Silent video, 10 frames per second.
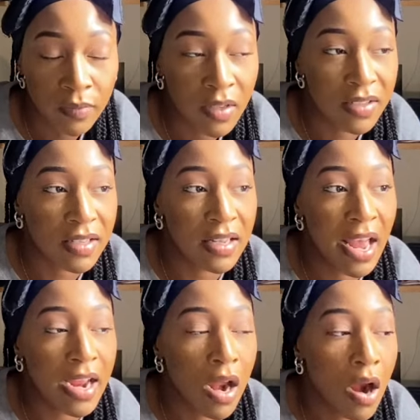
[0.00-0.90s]
because it's
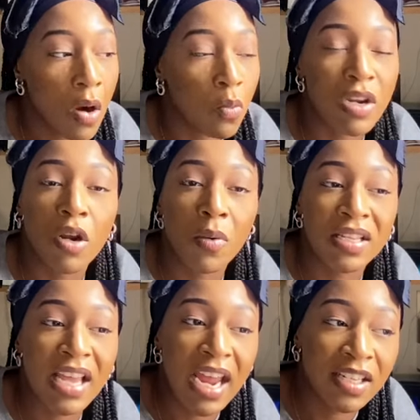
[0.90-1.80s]
like we know
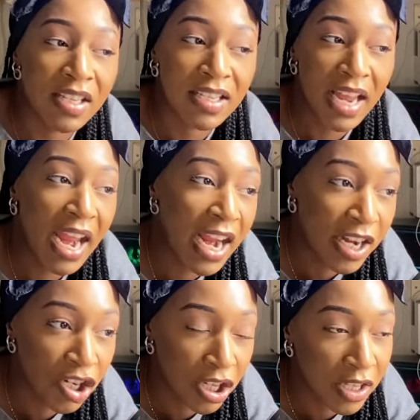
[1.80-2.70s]
he's getting to this
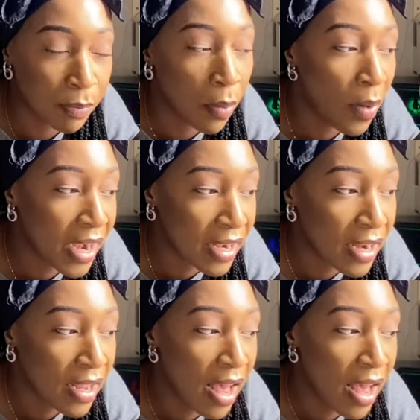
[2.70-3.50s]
age, to this point,